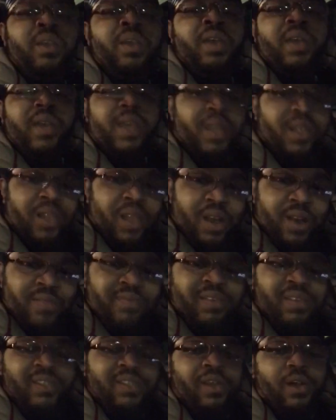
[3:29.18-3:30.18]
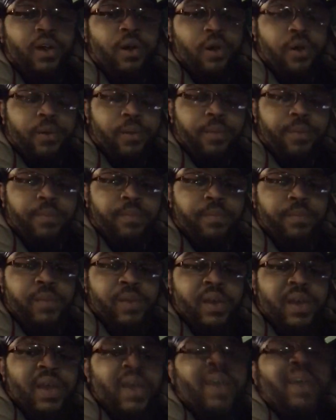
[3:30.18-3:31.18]
He loves us all.
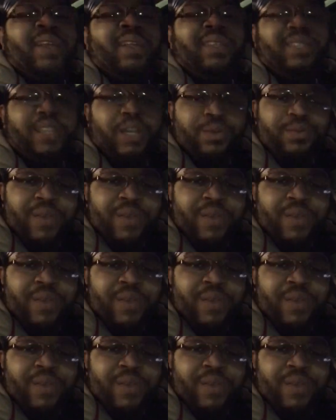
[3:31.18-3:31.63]
Until